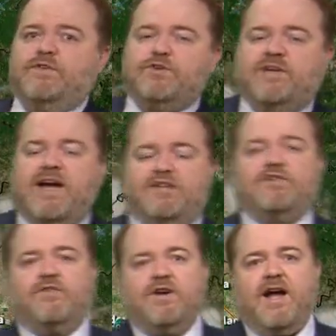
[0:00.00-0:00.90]

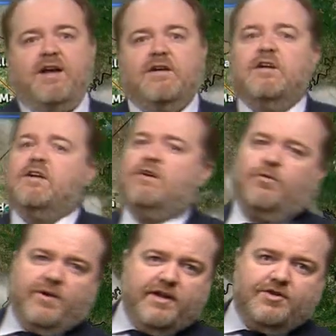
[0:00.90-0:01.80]
Futurecast overnight,
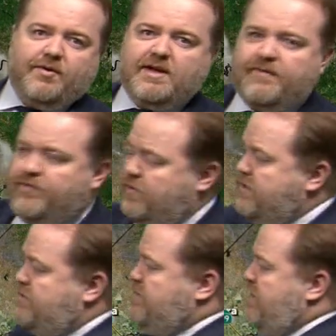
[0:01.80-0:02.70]
no rain showing up
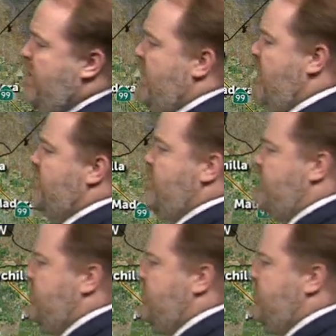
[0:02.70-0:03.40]
for us. Uh, as I